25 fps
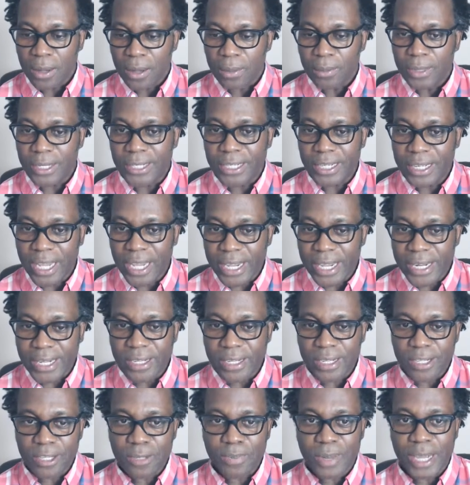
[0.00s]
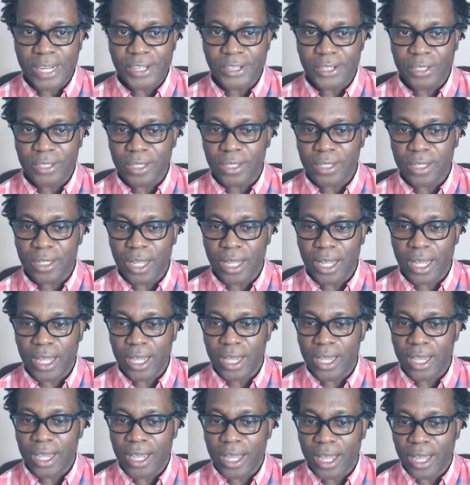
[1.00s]
But tonight is special.
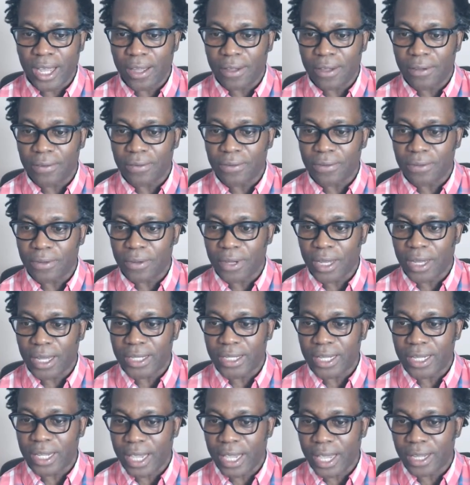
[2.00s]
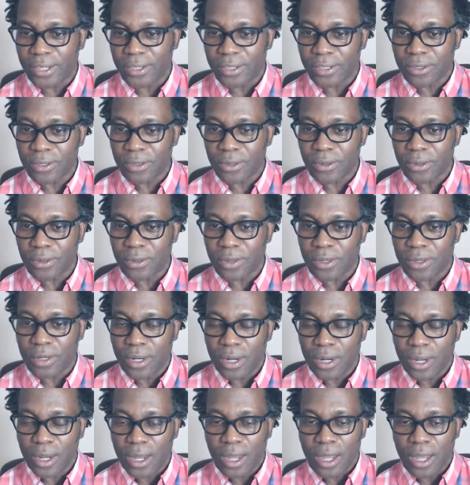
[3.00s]
I have as a guest
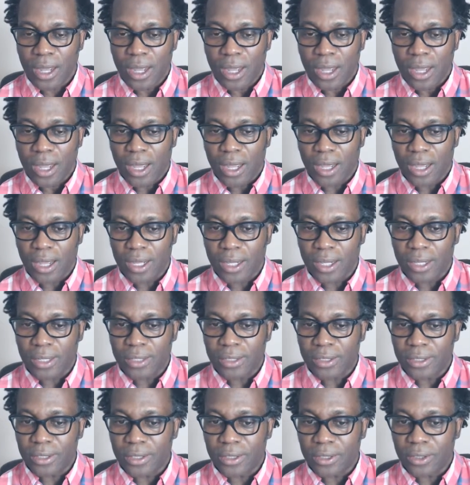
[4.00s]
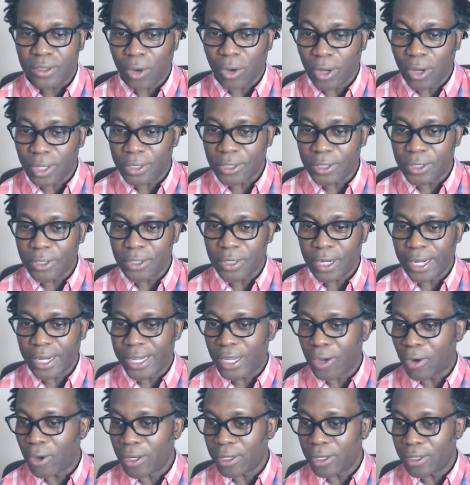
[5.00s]
uh, daughter. I
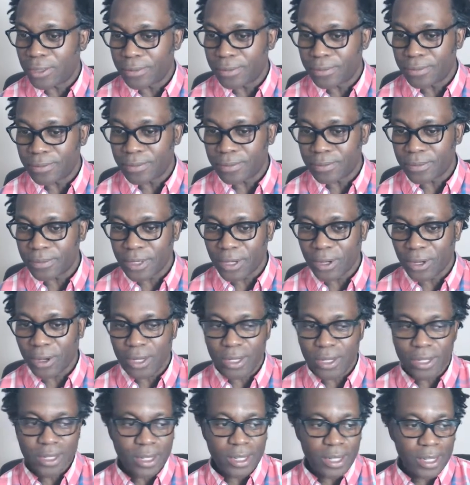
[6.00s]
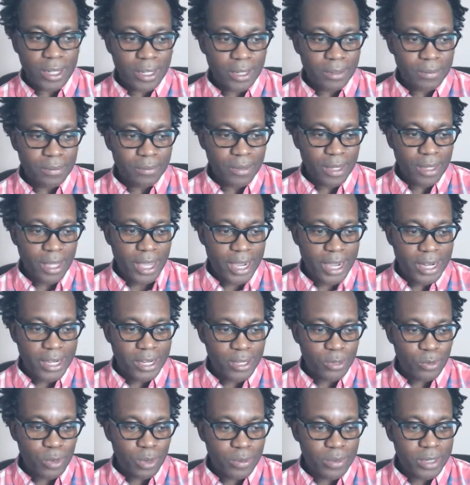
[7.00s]
call
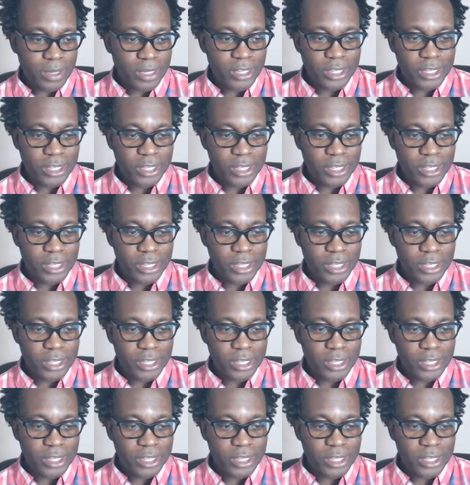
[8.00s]
Guyanese women